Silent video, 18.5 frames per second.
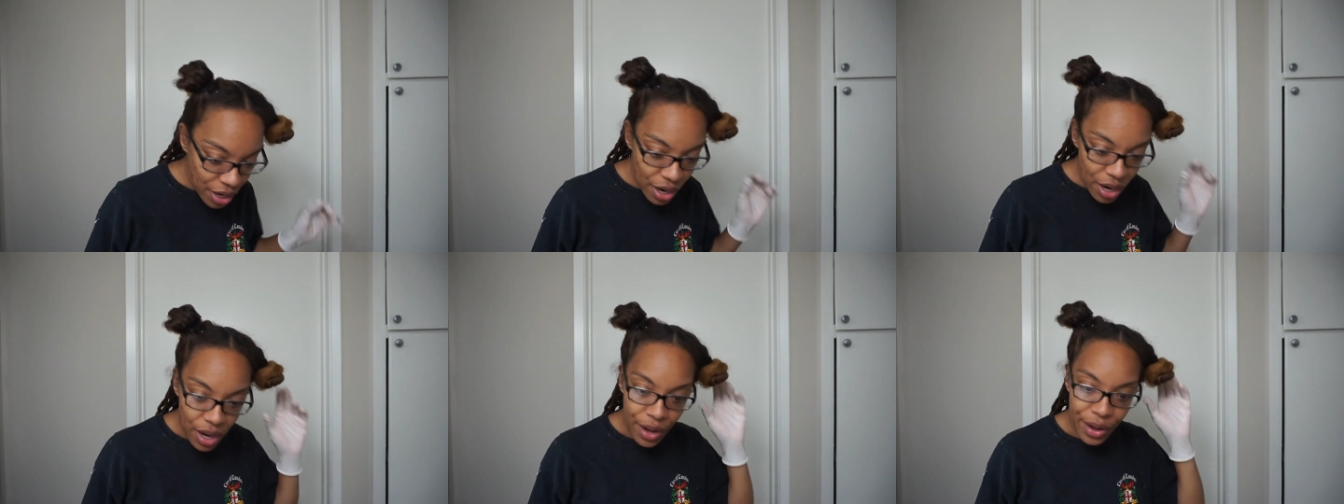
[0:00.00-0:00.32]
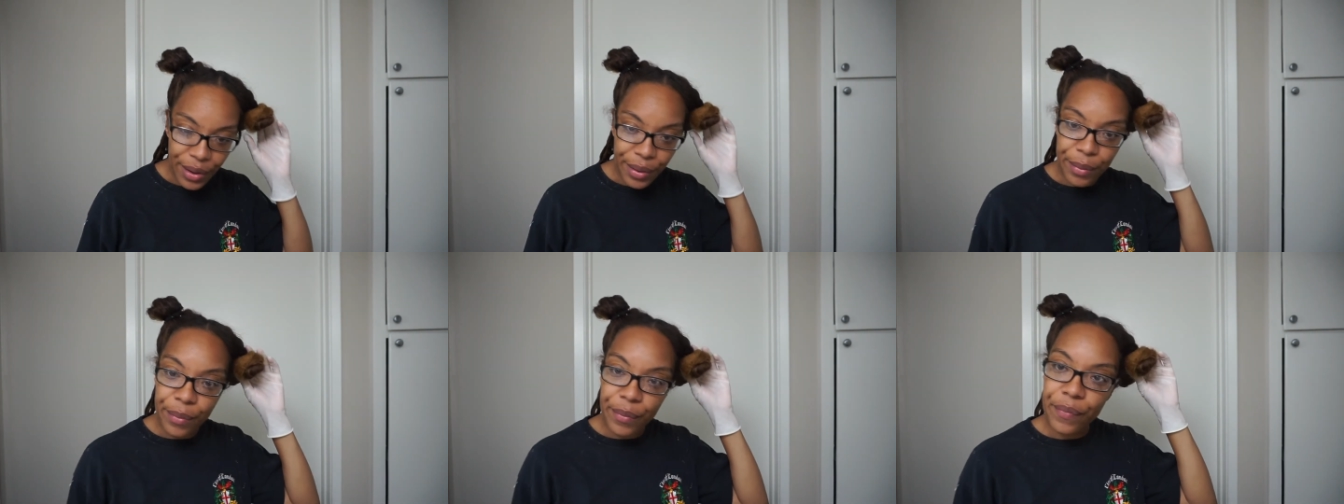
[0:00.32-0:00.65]

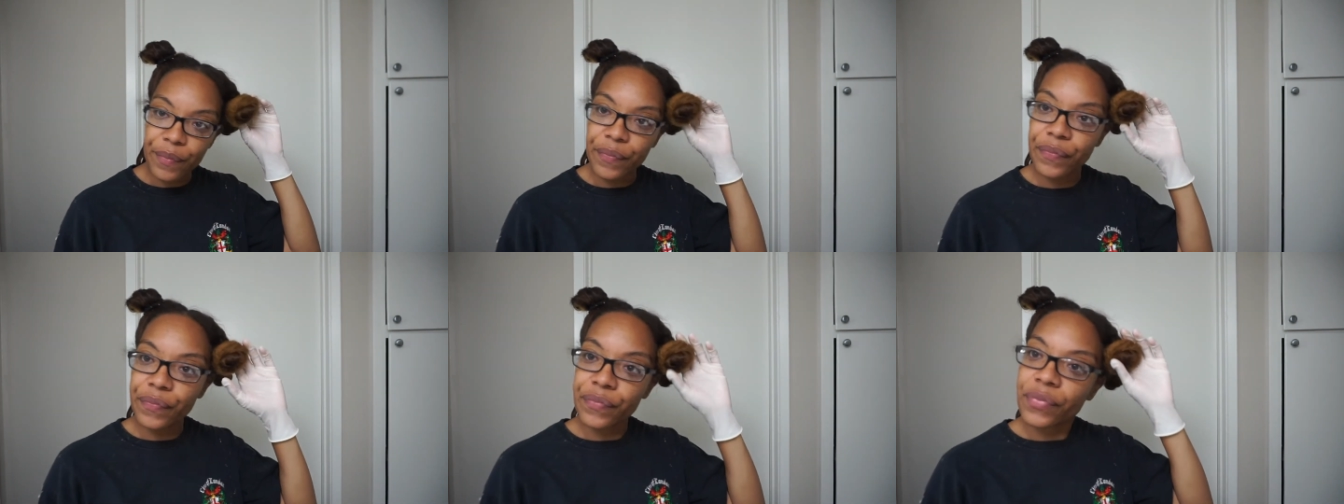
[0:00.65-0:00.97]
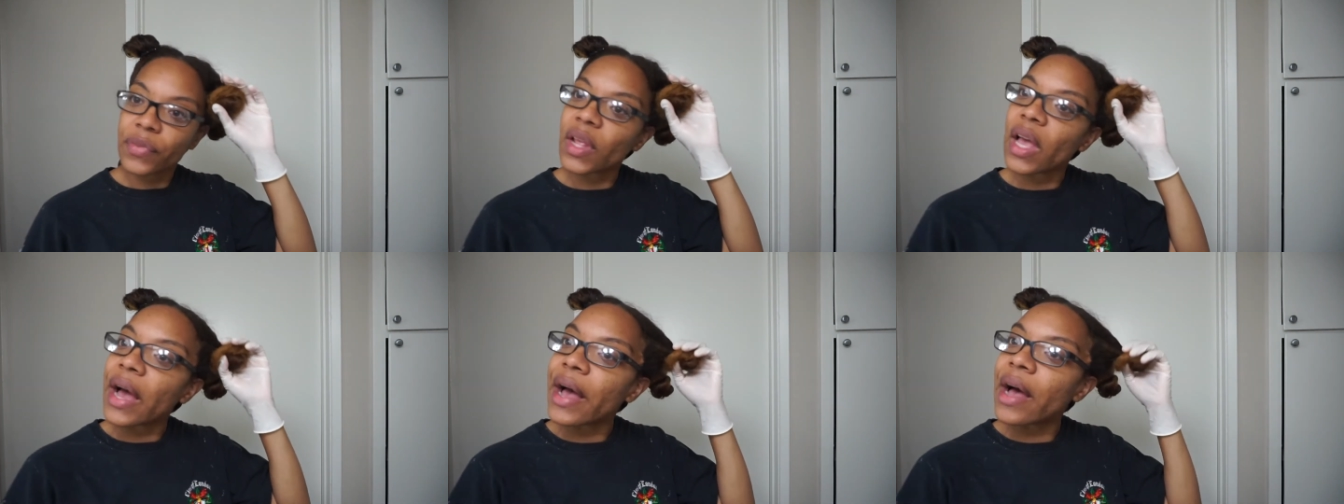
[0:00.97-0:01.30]
I
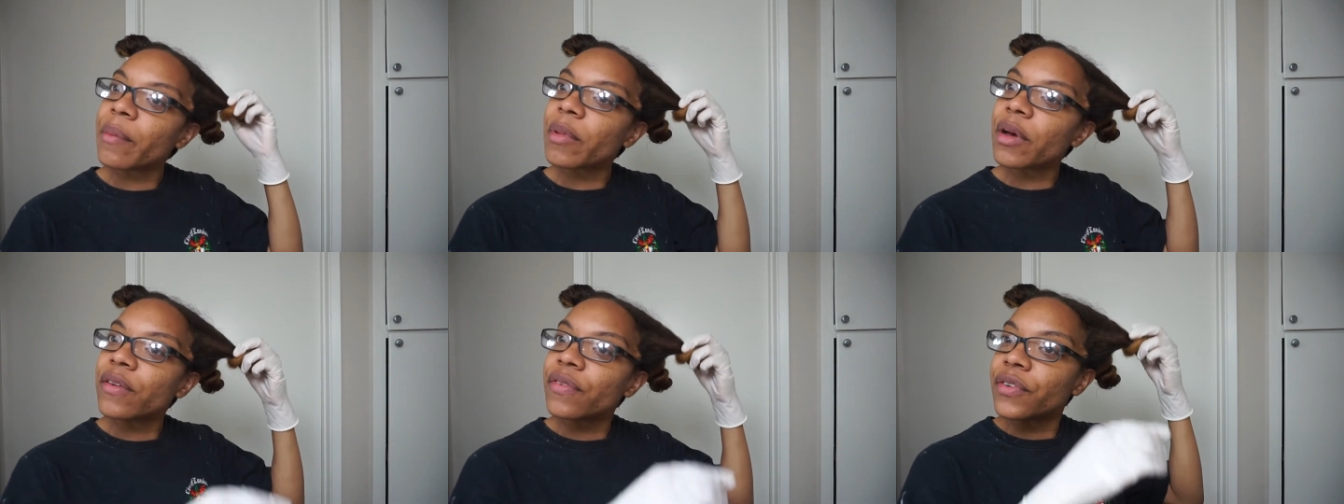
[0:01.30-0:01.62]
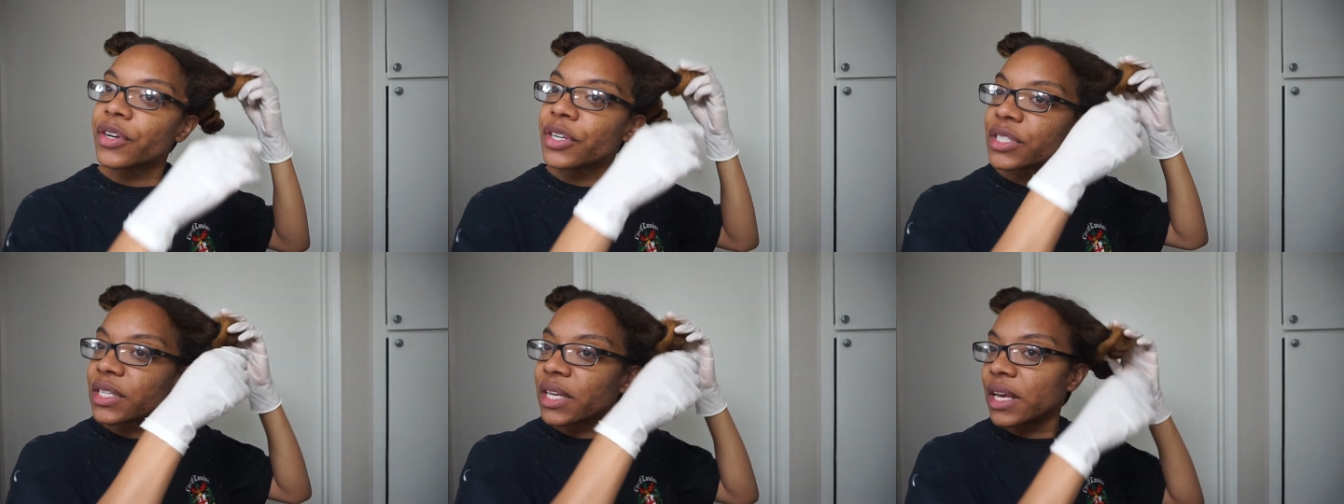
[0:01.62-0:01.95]
had my
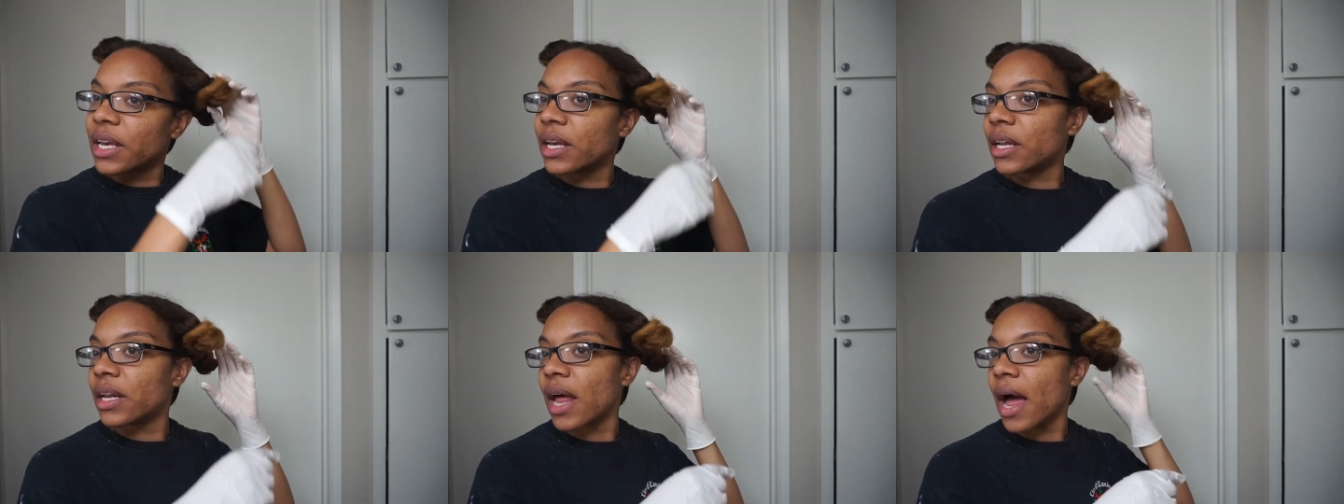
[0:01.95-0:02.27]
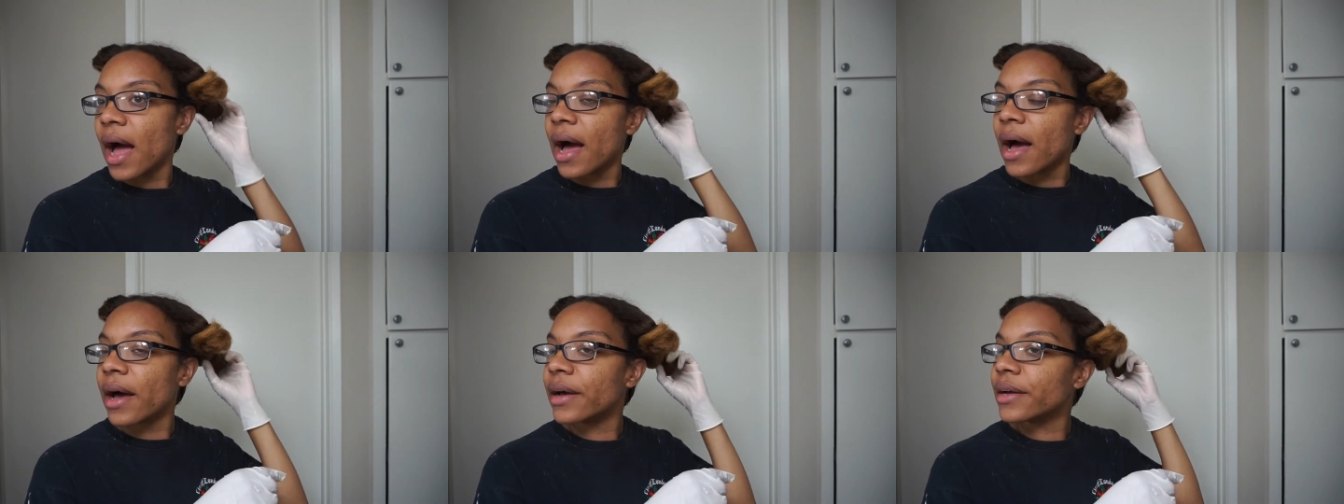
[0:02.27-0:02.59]
first kid
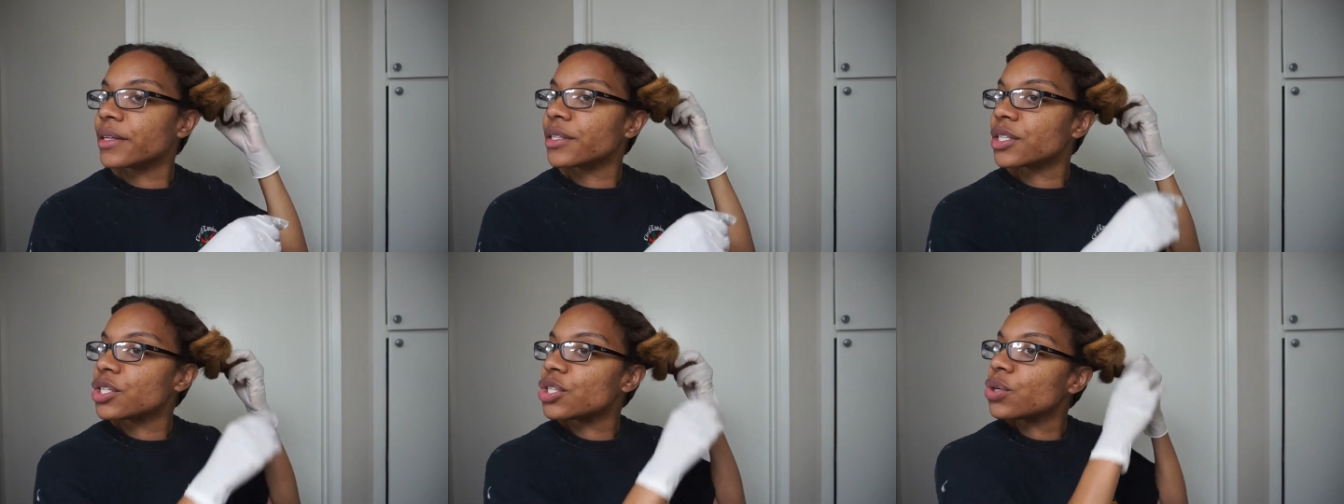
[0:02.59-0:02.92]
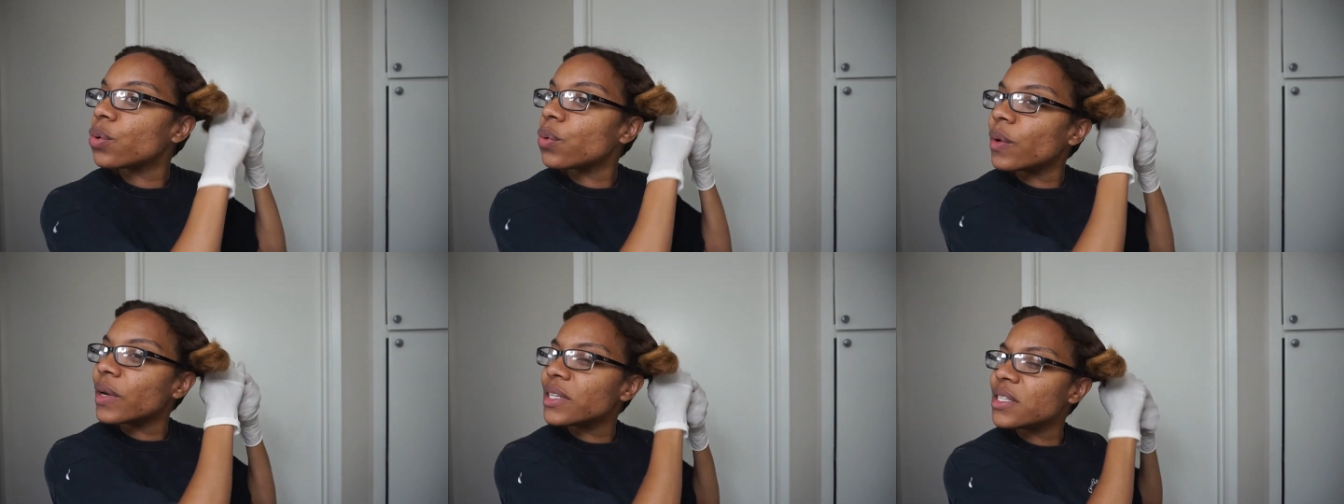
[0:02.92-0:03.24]
at
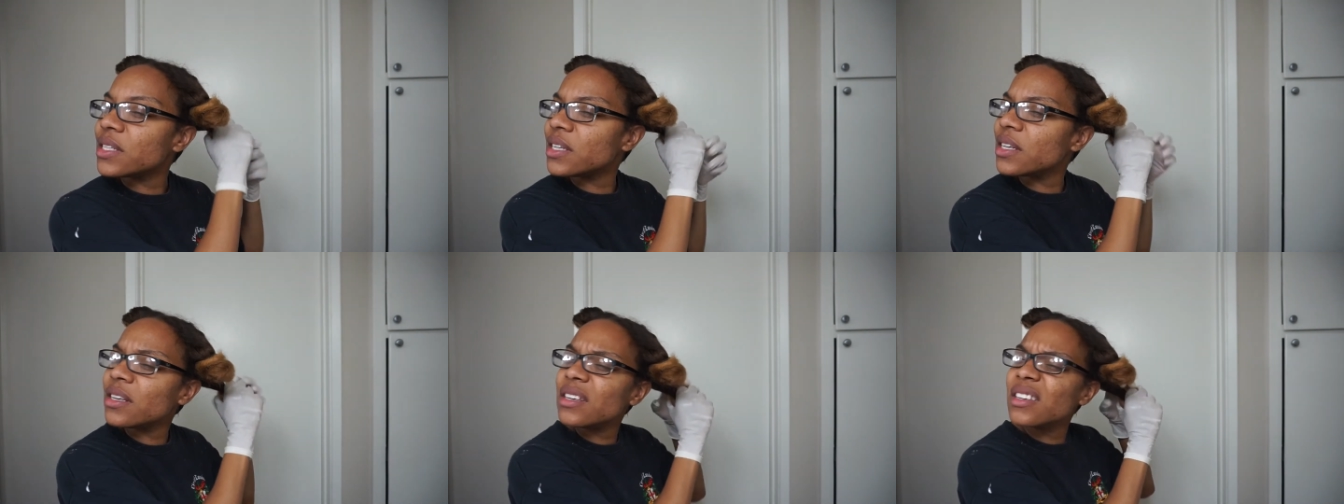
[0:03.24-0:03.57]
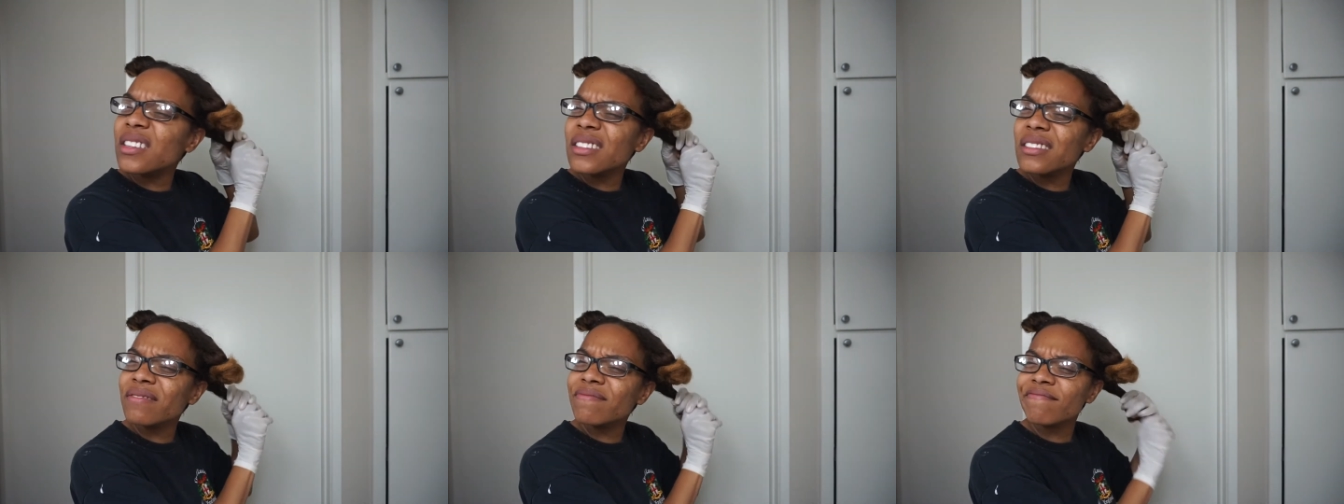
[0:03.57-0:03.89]

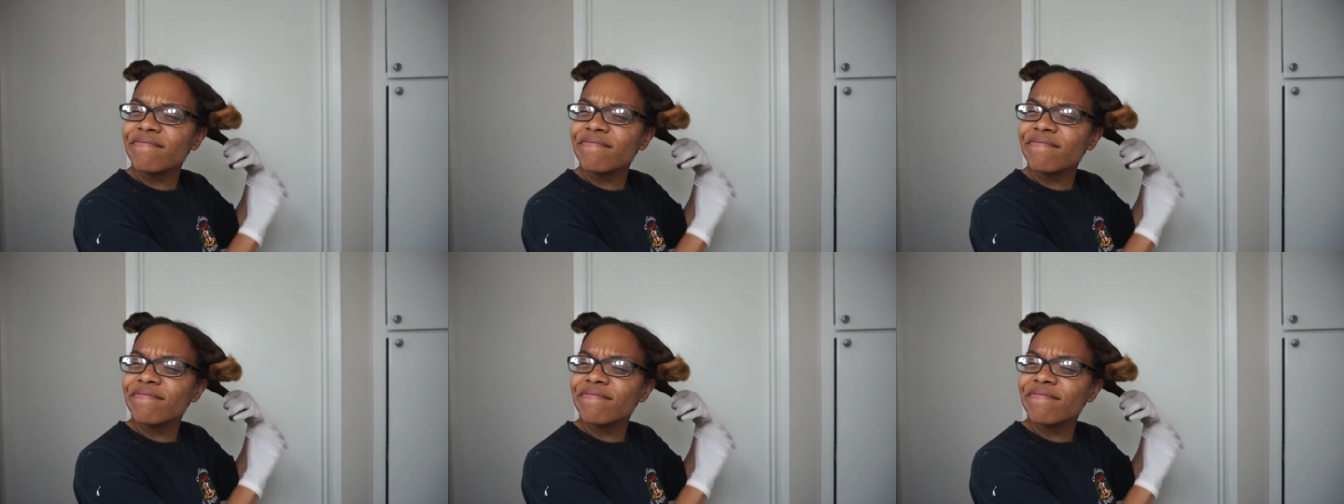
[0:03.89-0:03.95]
21?